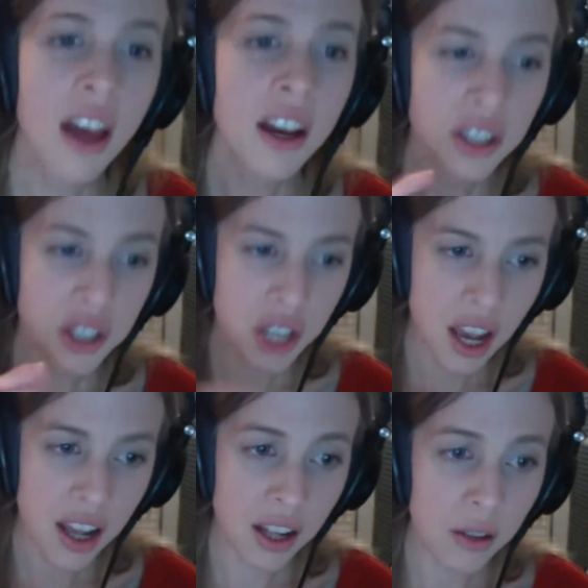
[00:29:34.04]

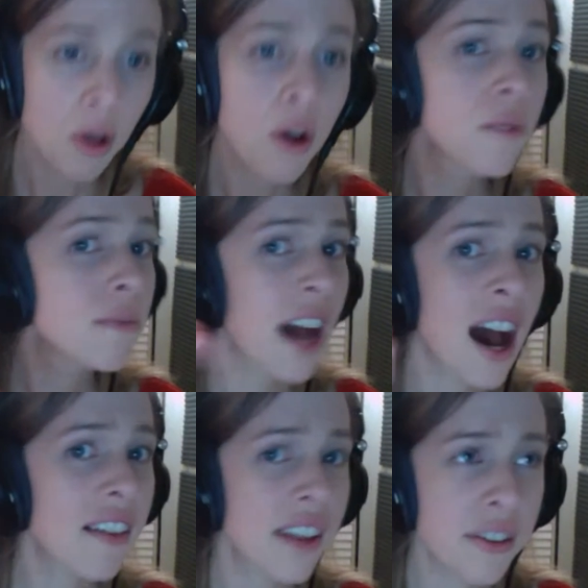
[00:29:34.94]
shalom
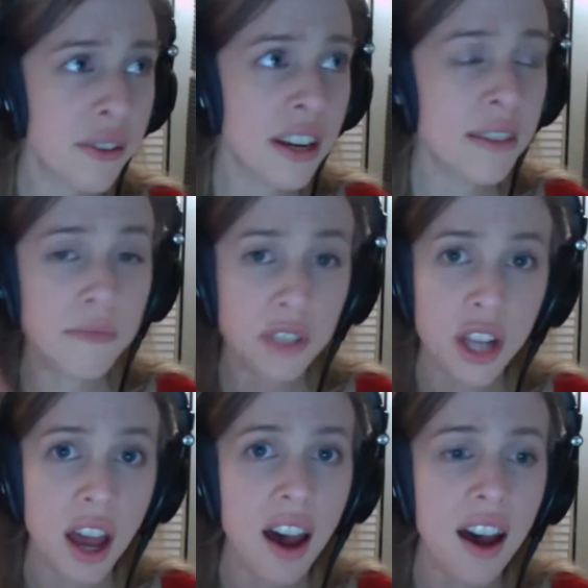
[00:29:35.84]
Chaverim,
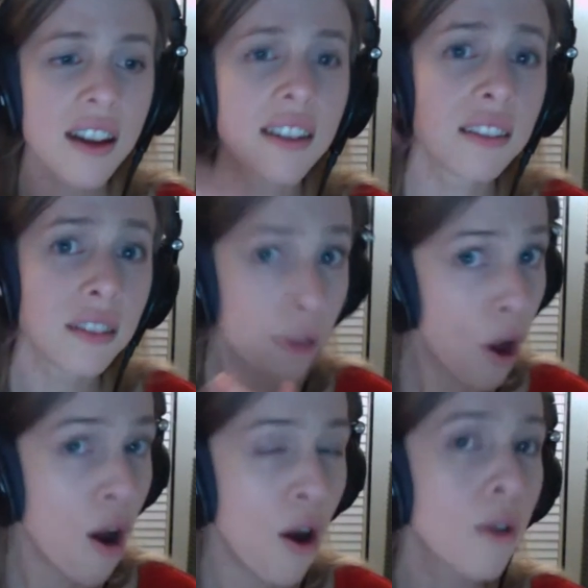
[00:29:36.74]

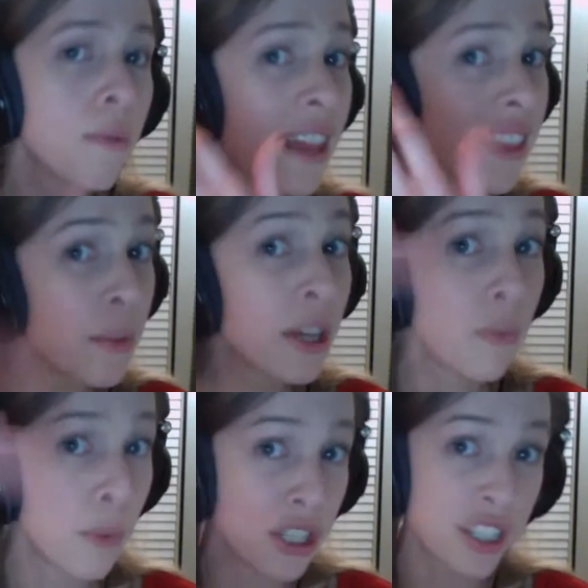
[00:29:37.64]
shalom, and then we
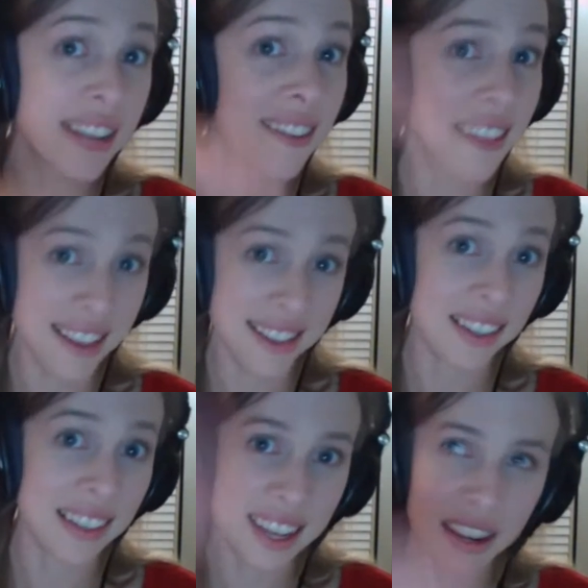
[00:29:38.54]
we just
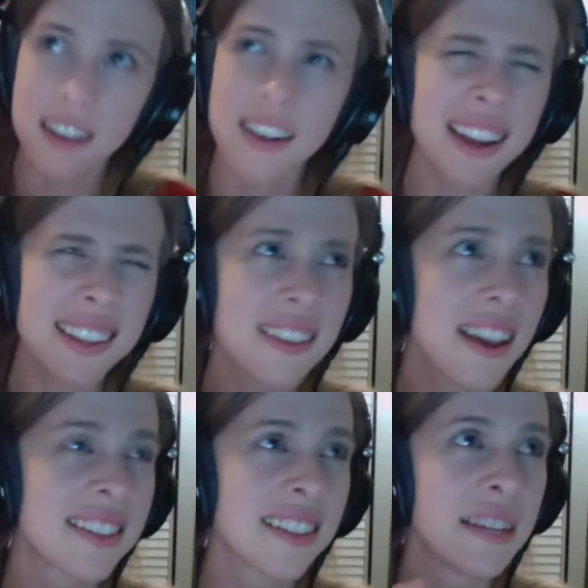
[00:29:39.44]
escalate, uh, not es
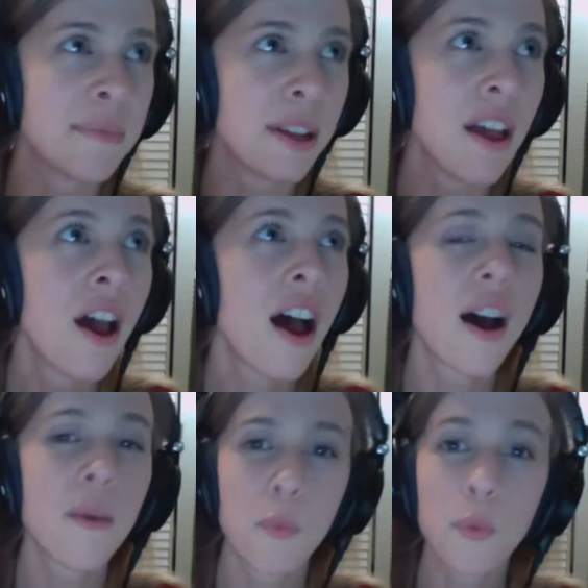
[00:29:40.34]
escalate, but
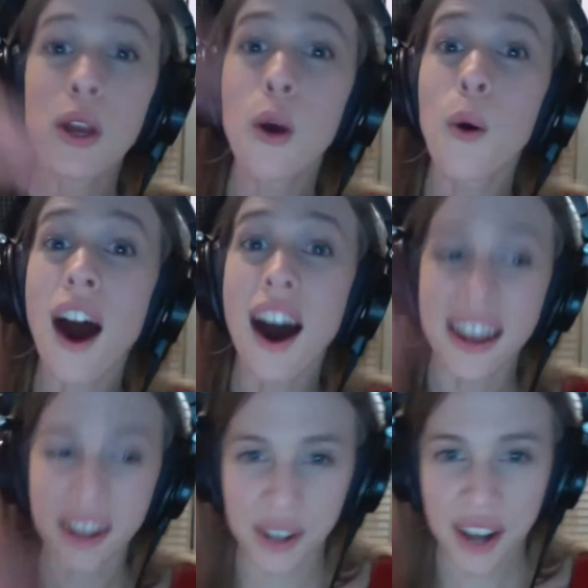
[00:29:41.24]
um, we go
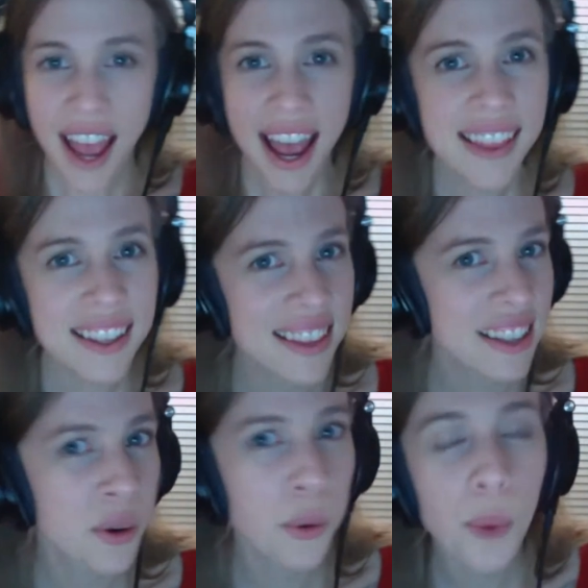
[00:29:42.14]
higher, and that that's
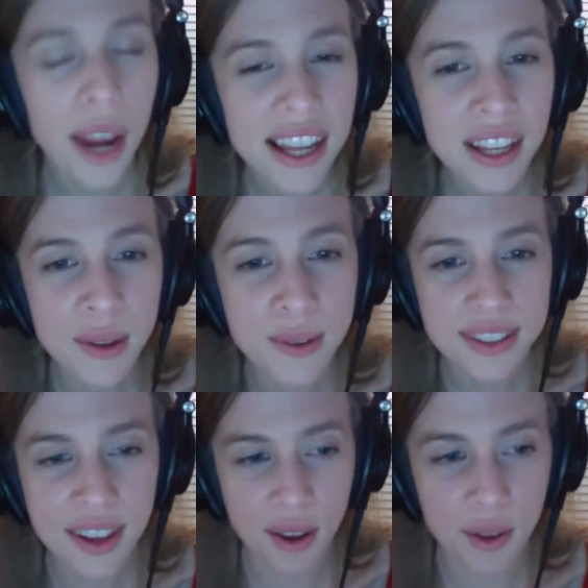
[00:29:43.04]
a great
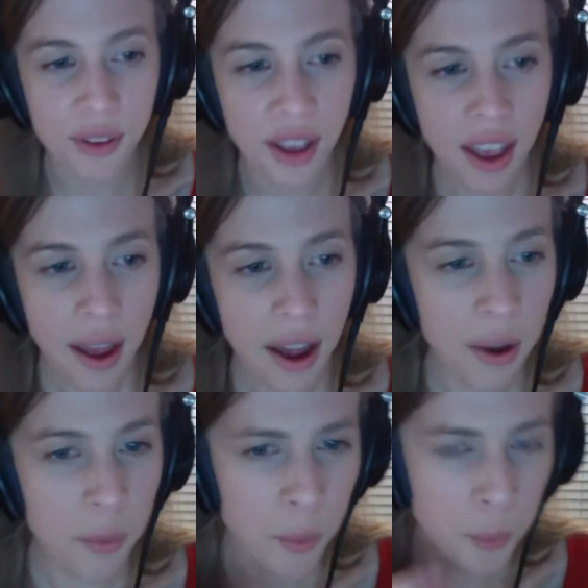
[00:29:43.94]
use of uh,
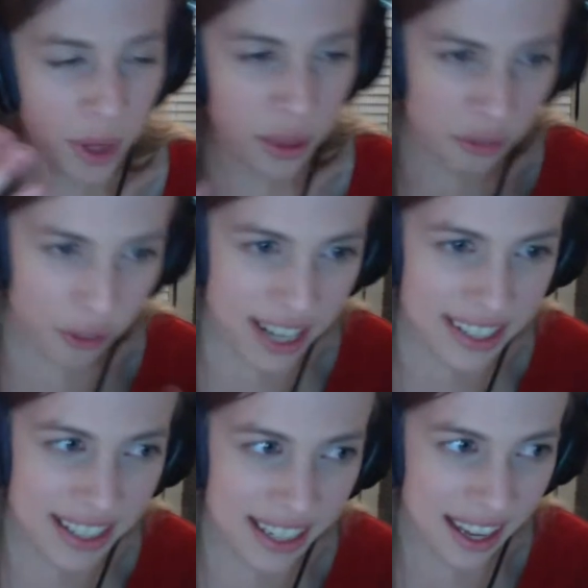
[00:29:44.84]
where the
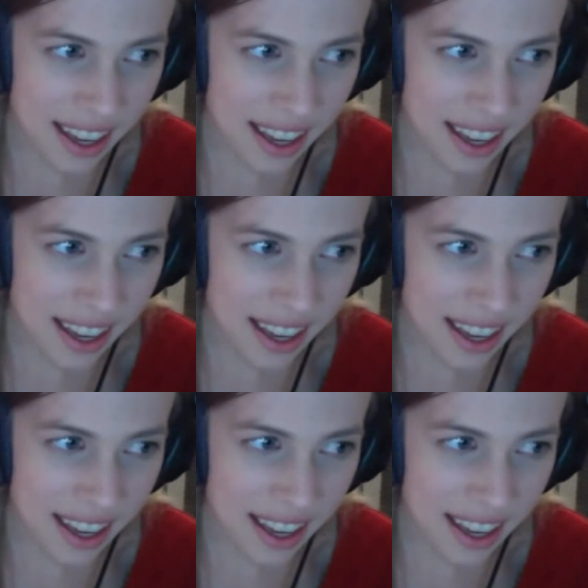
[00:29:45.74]
phrasing